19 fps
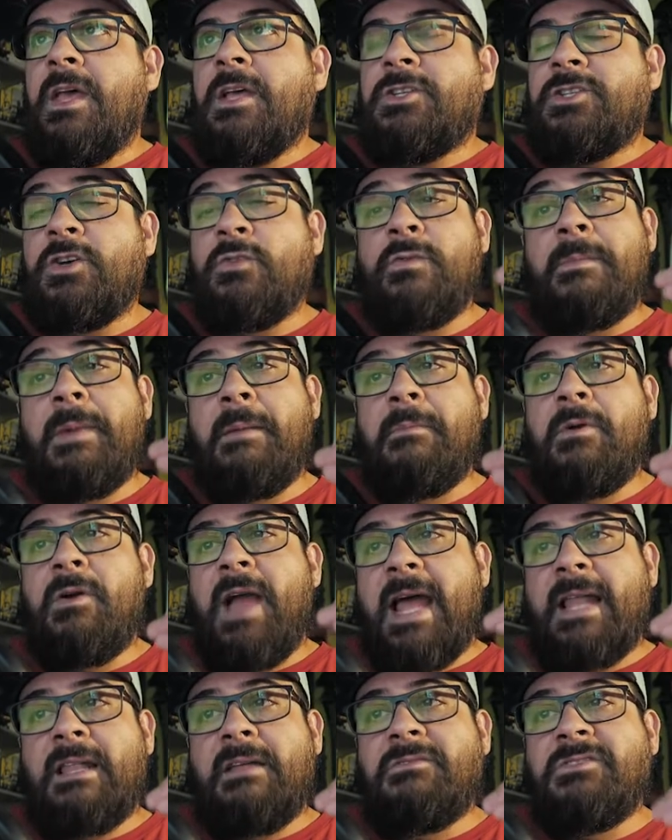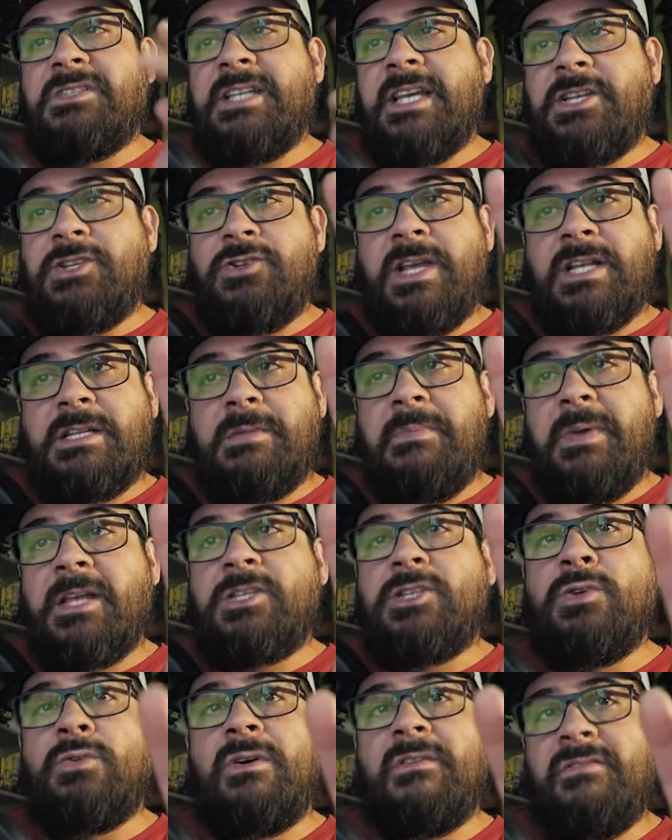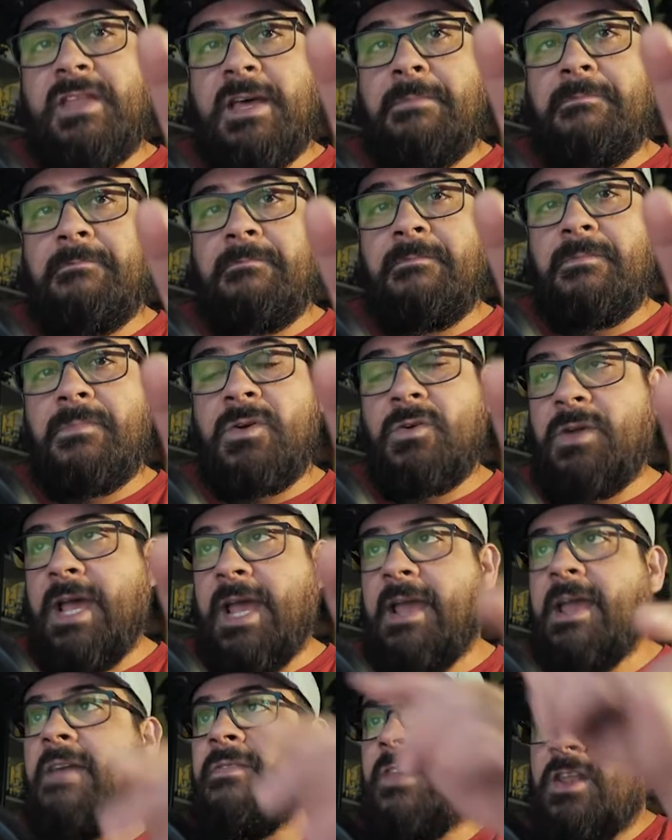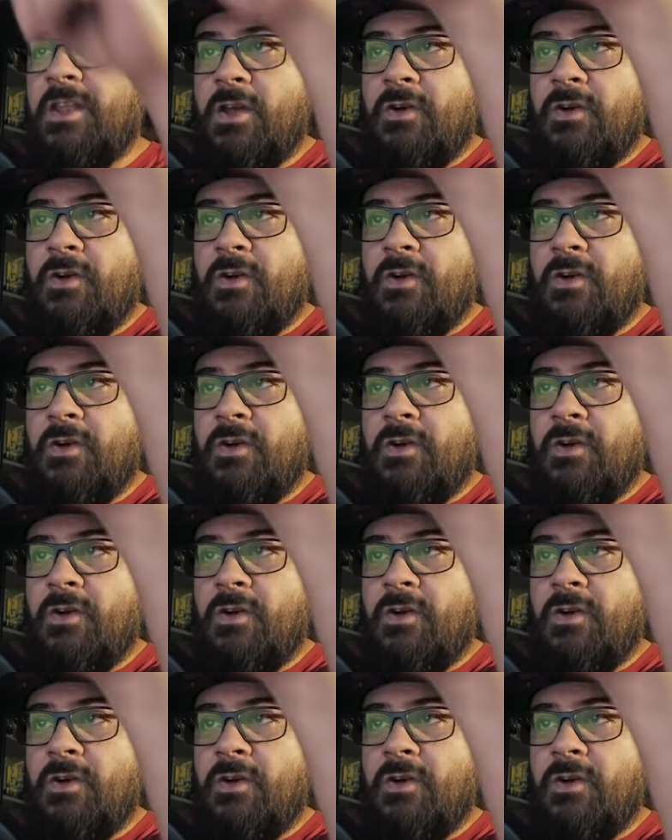So remember, at level 6, you get to pick 2 of them. Okay? And then